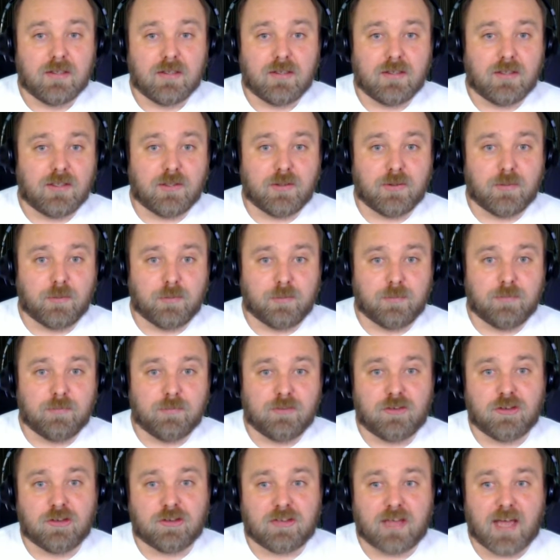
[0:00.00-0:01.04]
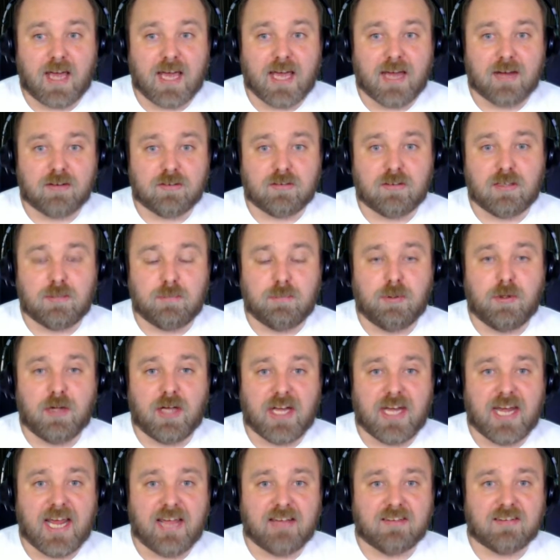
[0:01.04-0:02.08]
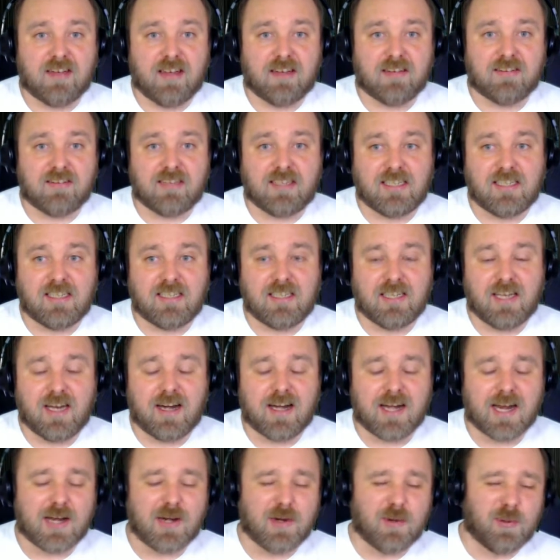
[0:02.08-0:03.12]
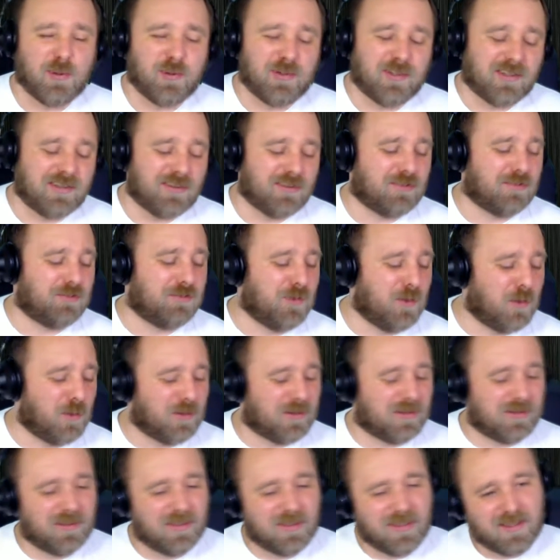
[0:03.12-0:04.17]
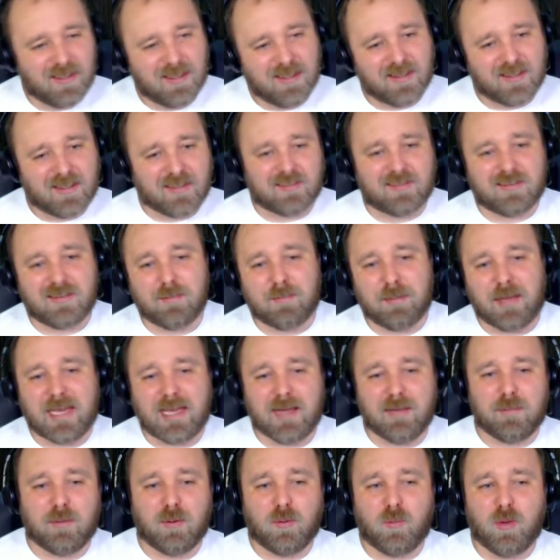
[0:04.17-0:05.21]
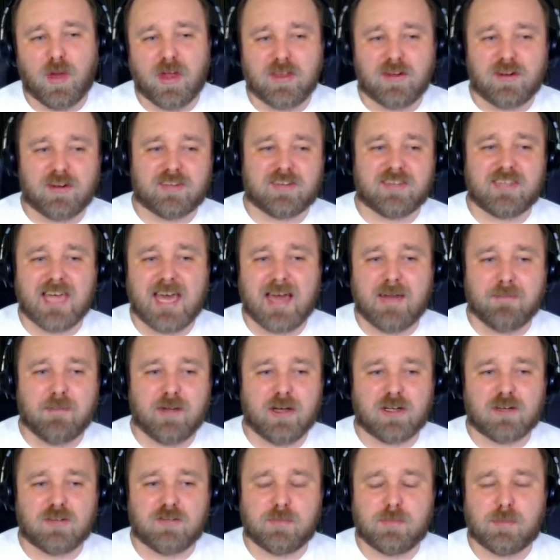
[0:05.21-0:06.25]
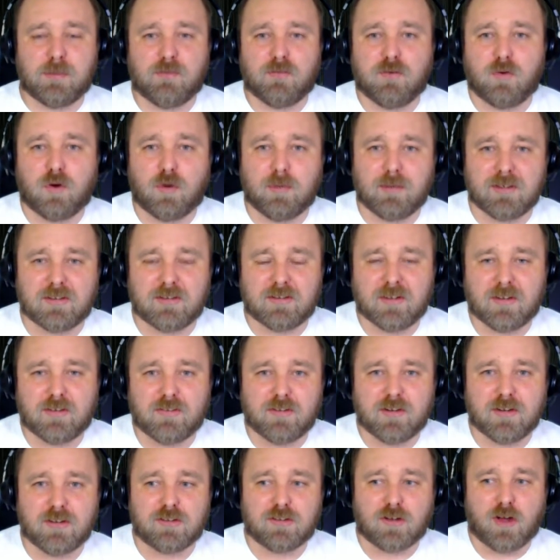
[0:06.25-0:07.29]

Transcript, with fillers: you know, just actually put an SSD in there. And I know that there's folk, it's debatable whether it's that much of a performance difference